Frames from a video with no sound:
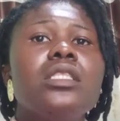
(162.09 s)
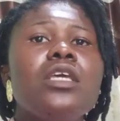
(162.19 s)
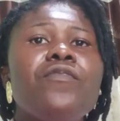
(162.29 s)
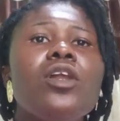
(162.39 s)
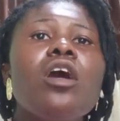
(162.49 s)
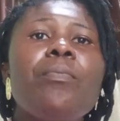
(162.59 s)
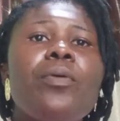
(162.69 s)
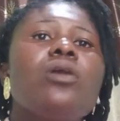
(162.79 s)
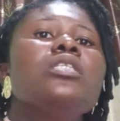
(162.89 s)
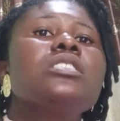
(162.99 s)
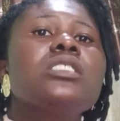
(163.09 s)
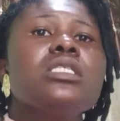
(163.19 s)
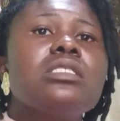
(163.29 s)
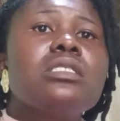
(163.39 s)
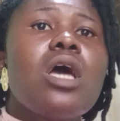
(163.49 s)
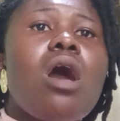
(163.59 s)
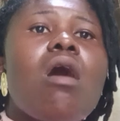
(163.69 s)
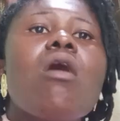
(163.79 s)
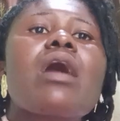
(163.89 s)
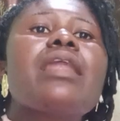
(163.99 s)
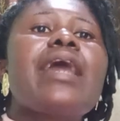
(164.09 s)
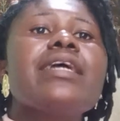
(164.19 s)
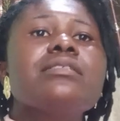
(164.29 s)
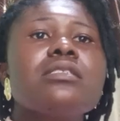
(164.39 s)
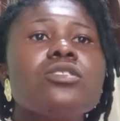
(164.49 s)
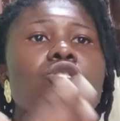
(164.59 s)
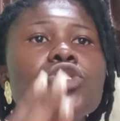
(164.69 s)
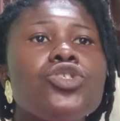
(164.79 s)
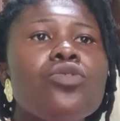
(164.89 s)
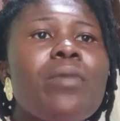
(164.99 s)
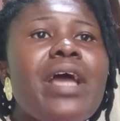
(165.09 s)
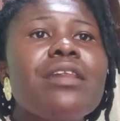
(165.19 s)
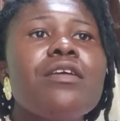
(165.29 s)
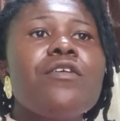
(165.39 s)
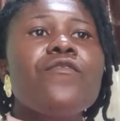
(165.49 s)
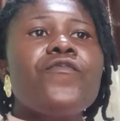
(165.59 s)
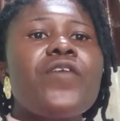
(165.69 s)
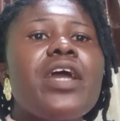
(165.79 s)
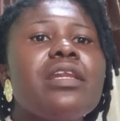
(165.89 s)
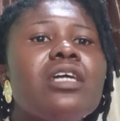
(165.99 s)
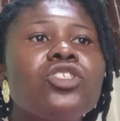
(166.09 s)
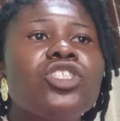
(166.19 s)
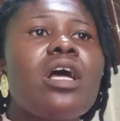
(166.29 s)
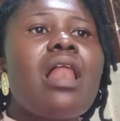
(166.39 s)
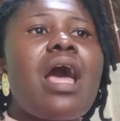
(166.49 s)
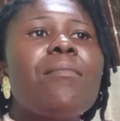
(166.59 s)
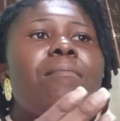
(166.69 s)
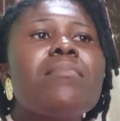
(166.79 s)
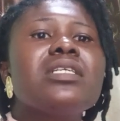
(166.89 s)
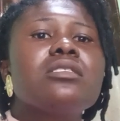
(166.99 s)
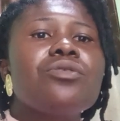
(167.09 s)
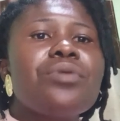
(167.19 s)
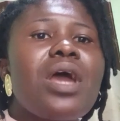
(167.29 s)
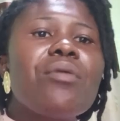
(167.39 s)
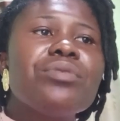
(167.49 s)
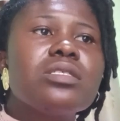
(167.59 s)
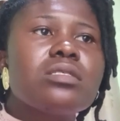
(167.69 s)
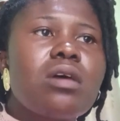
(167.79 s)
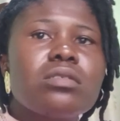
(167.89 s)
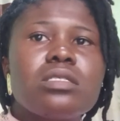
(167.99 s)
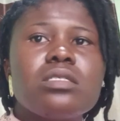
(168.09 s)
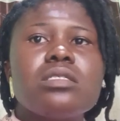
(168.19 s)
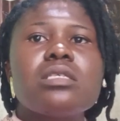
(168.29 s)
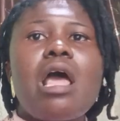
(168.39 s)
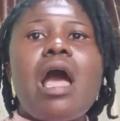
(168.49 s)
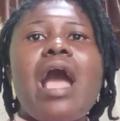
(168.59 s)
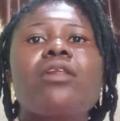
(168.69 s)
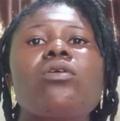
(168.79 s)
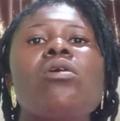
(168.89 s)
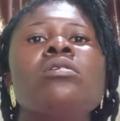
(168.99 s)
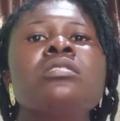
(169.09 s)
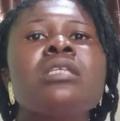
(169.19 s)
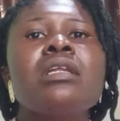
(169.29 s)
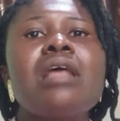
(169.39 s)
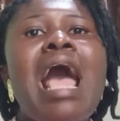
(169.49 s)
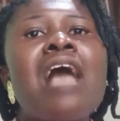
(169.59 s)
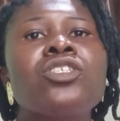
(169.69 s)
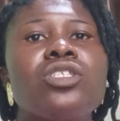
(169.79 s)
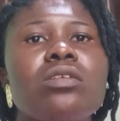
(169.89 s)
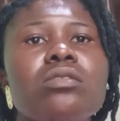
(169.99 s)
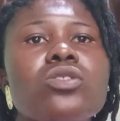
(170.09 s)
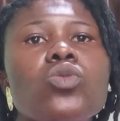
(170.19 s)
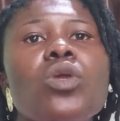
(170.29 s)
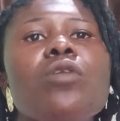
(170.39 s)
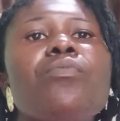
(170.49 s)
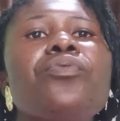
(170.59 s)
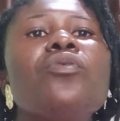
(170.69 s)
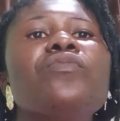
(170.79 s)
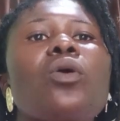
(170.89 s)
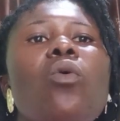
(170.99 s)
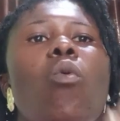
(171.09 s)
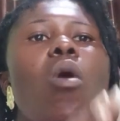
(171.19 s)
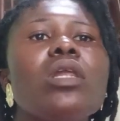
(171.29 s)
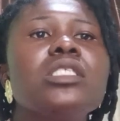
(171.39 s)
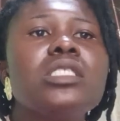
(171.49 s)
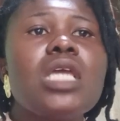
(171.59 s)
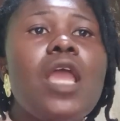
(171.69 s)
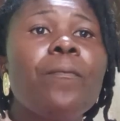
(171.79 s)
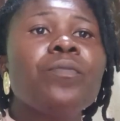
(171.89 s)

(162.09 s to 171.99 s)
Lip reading: develop policies, organizes human, financial and material resources, and coordinate actions to improve the quality,